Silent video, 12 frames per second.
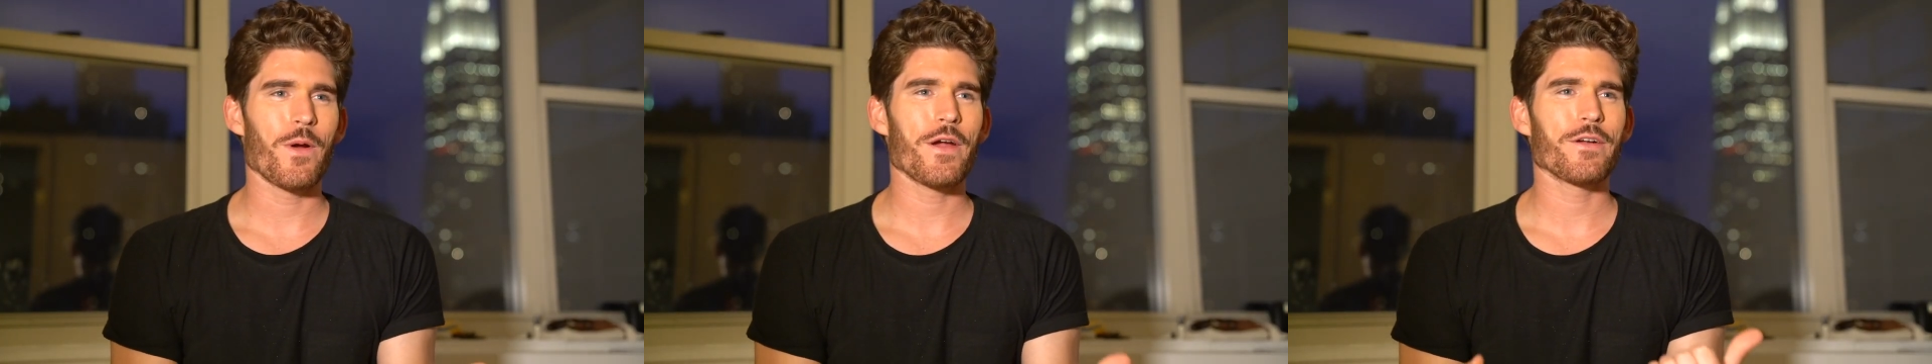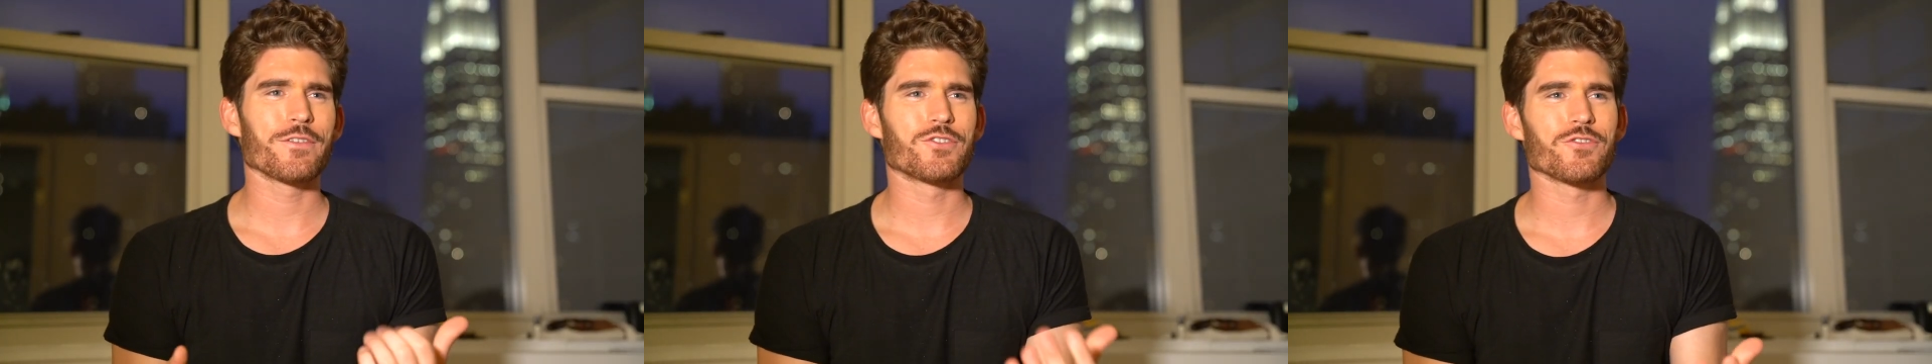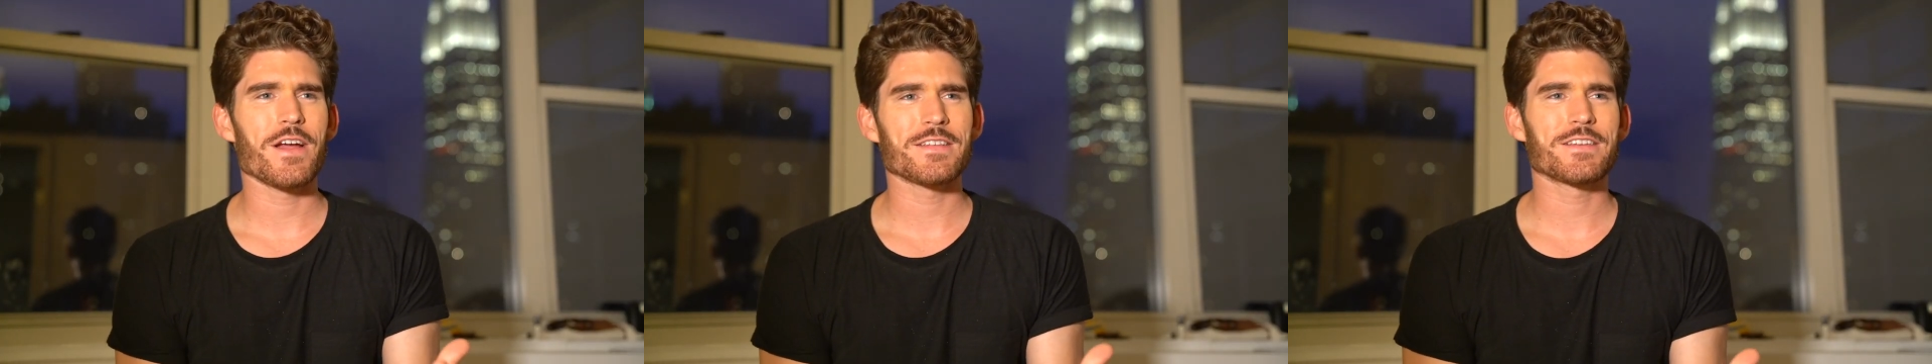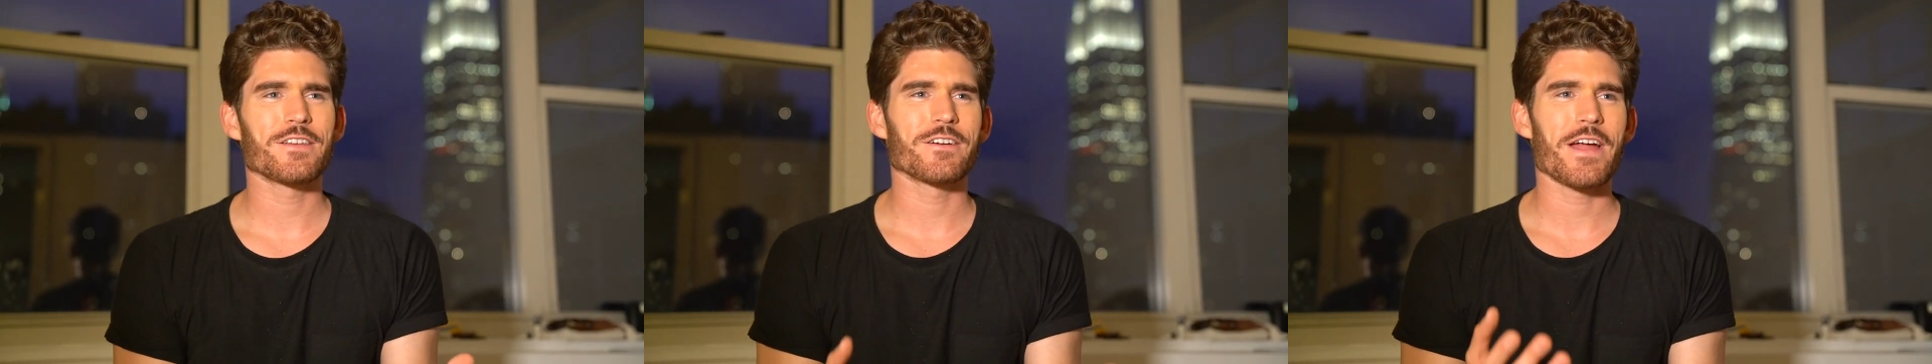wear a
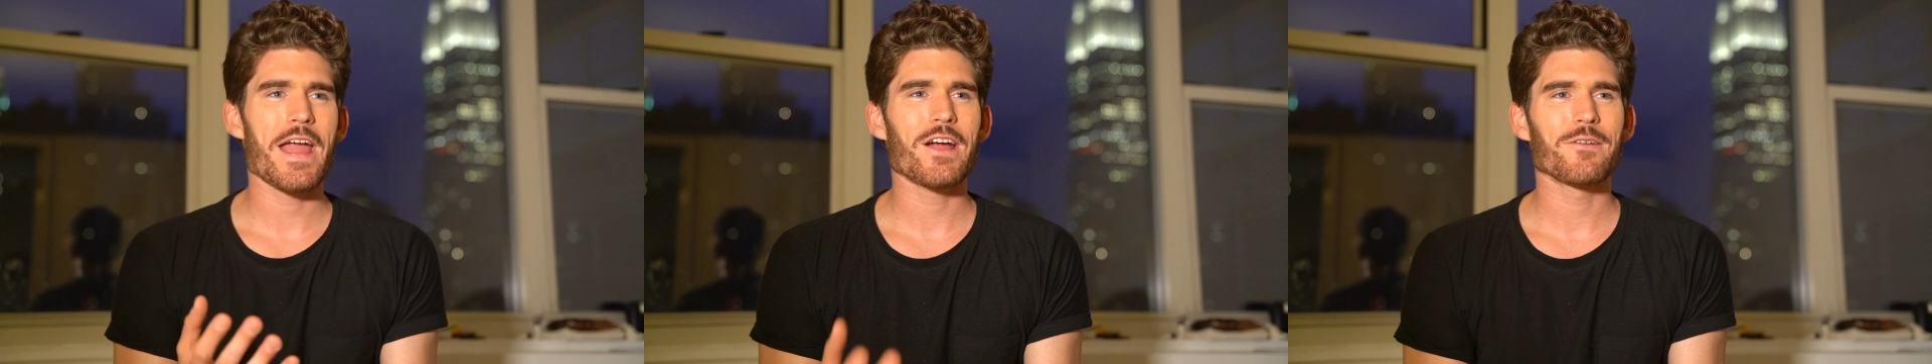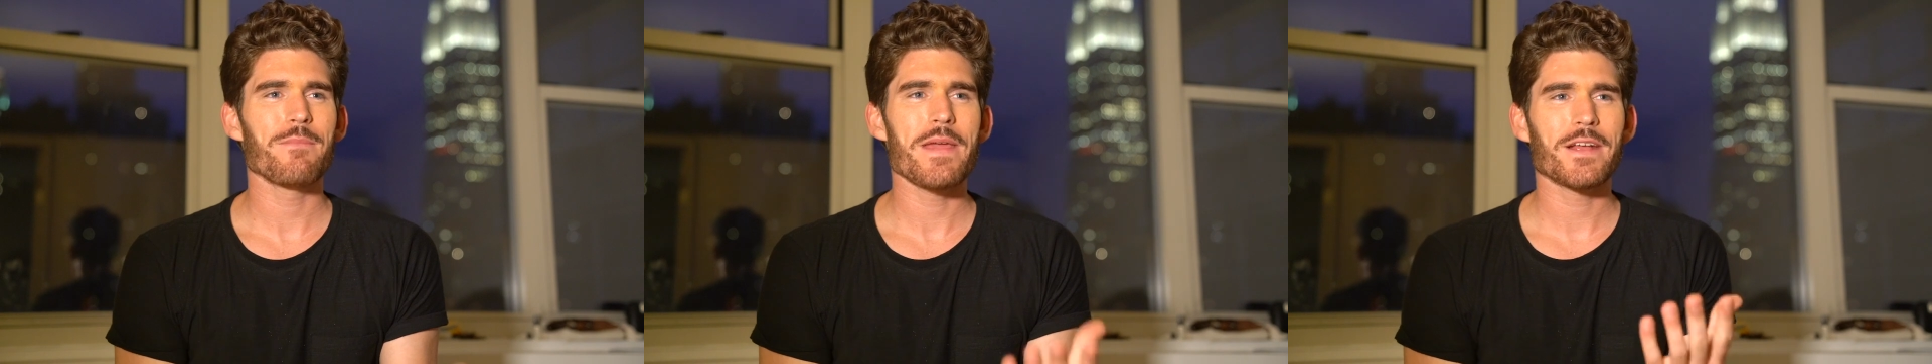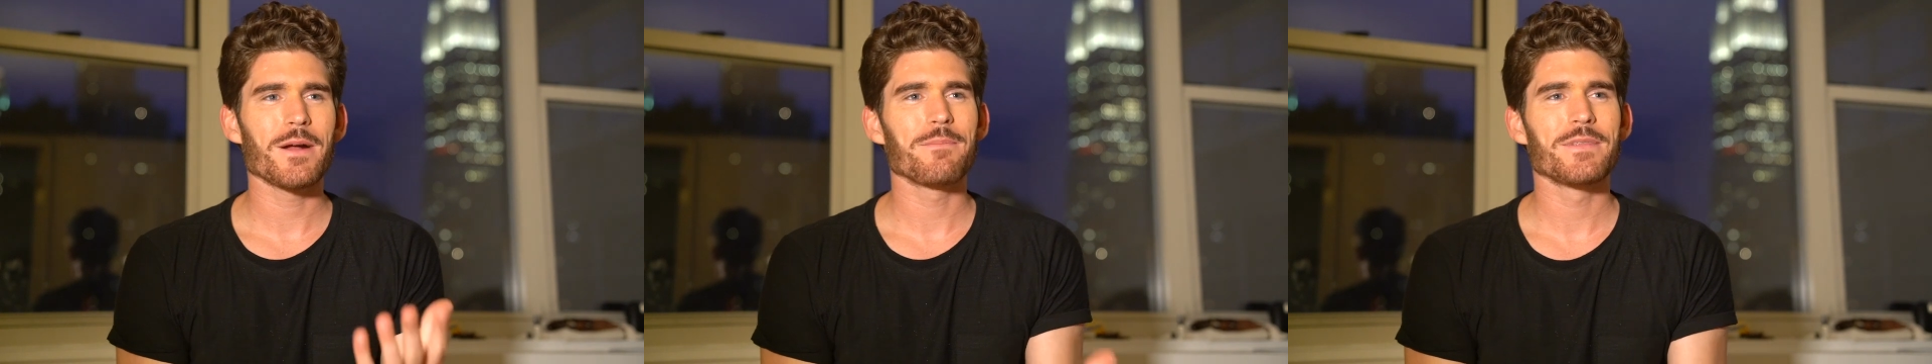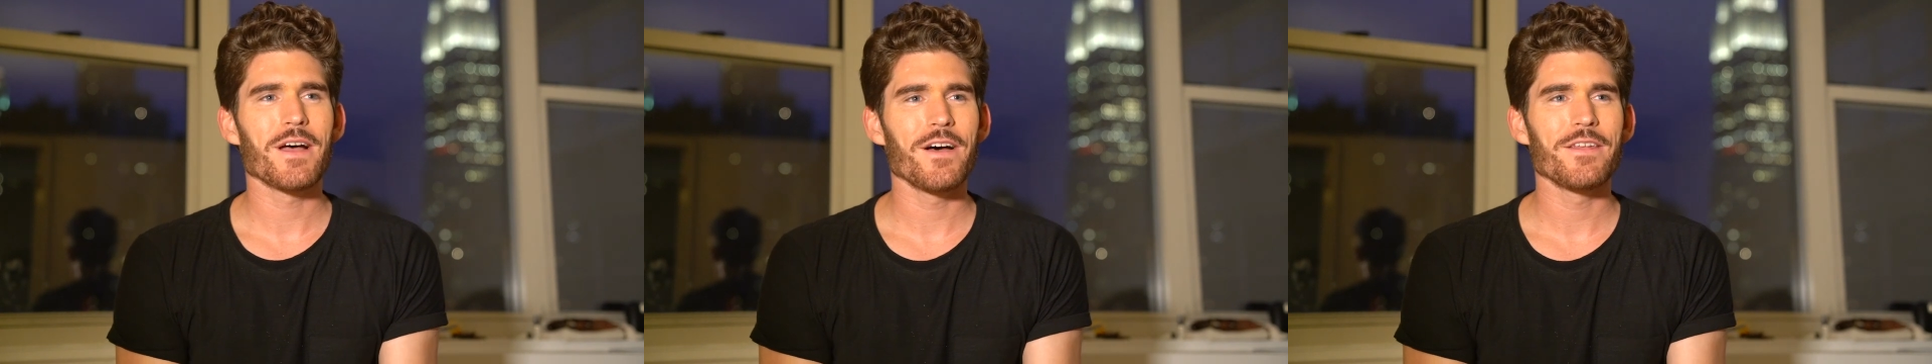dress, get her hair and
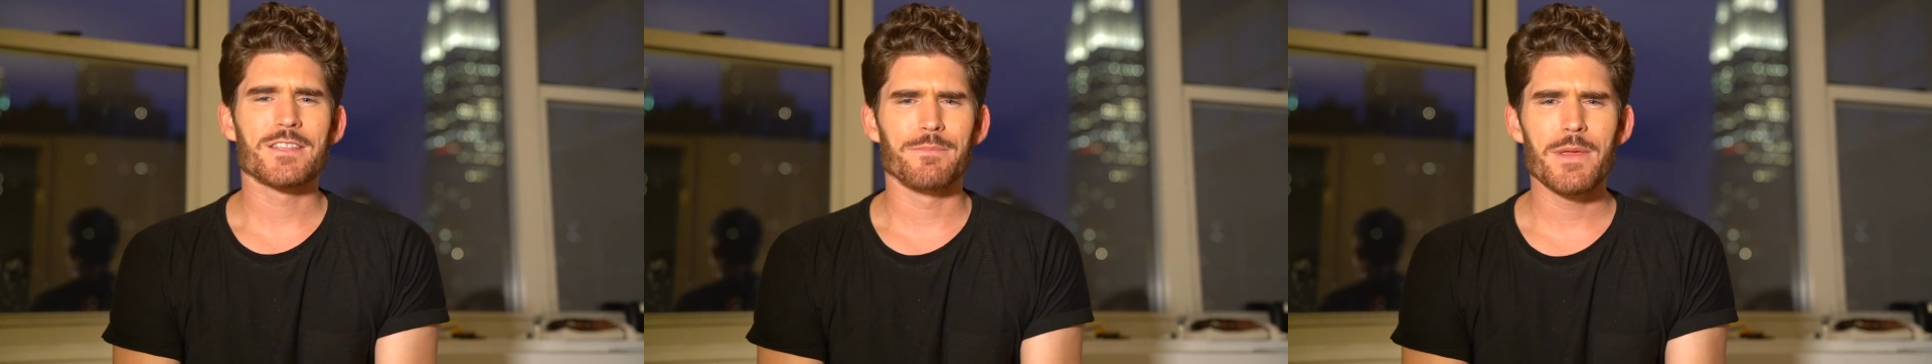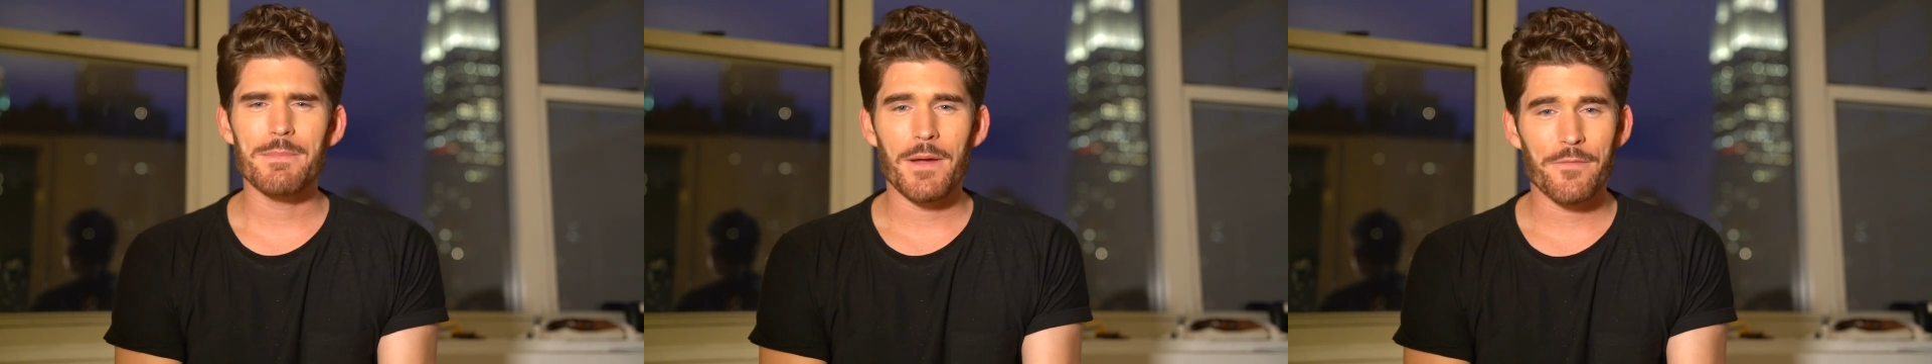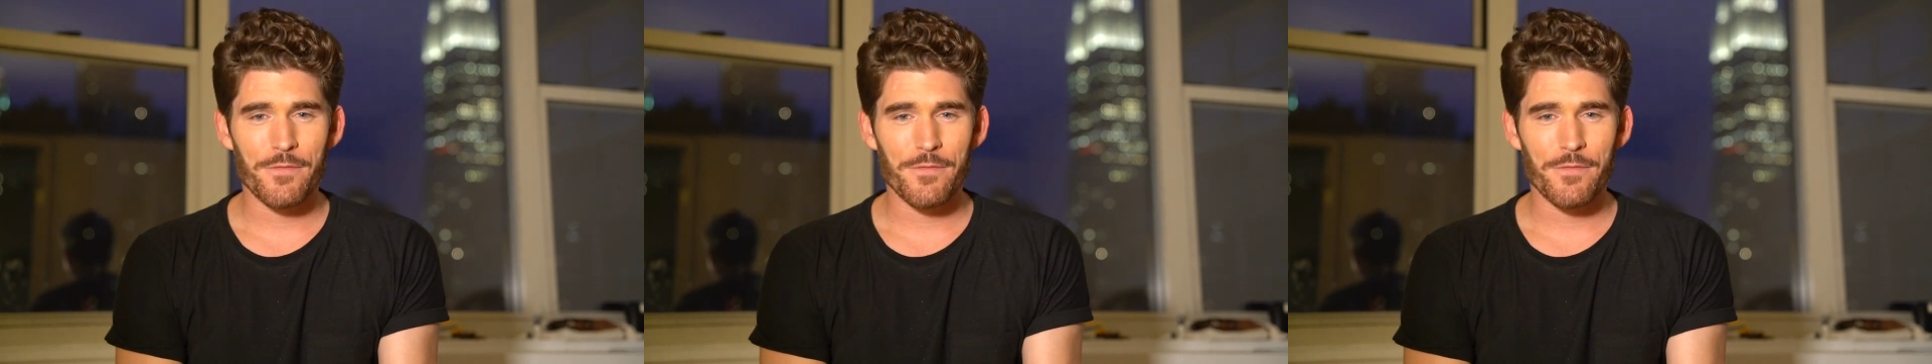makeup done, to meet my